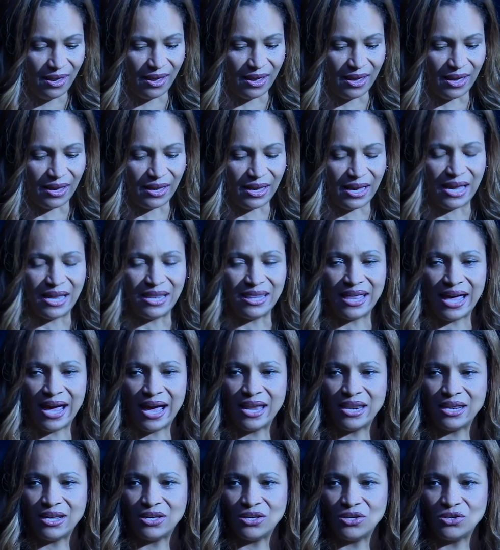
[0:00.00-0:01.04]
and
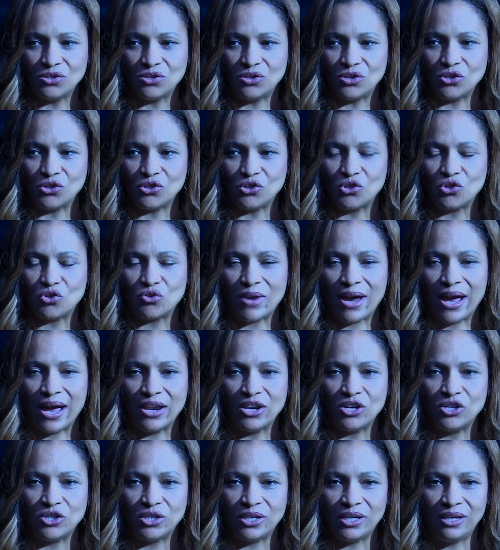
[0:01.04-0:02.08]
that is the
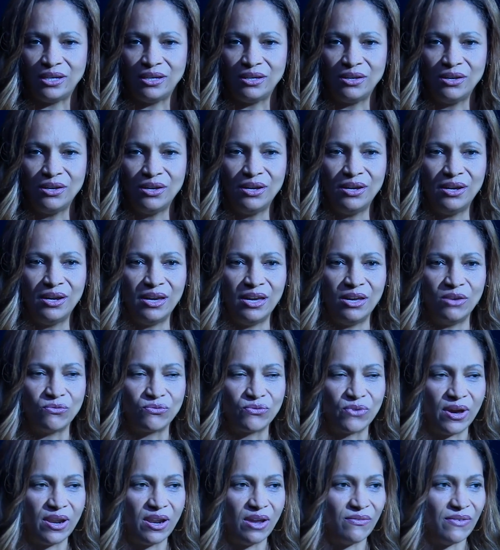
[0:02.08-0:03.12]
strategy in
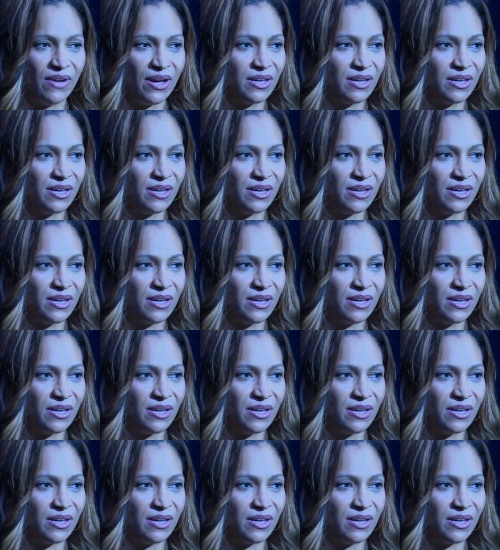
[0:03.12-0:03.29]
front of